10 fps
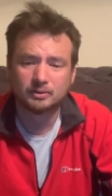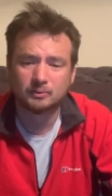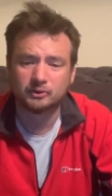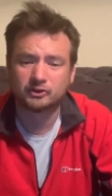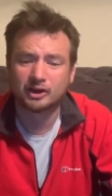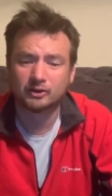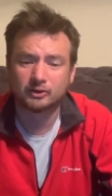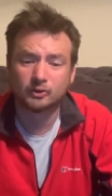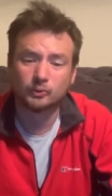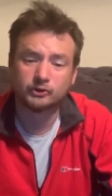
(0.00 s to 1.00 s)
which ca
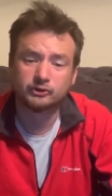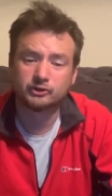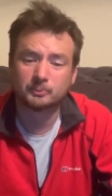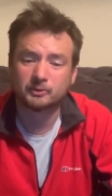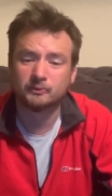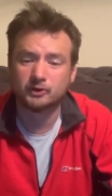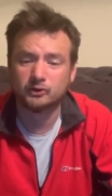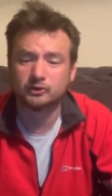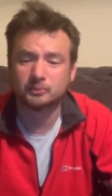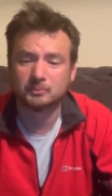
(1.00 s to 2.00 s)
causes some
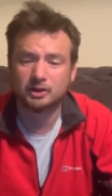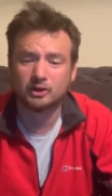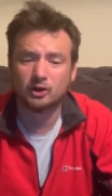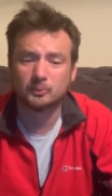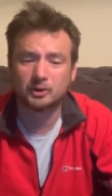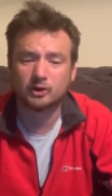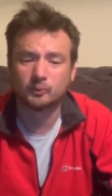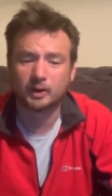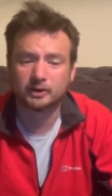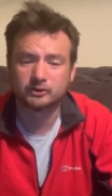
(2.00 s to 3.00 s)
confusion in the Home Guard
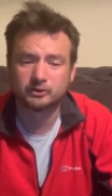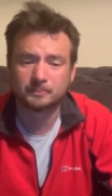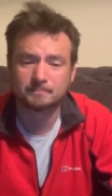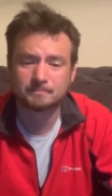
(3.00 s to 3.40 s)
ranks.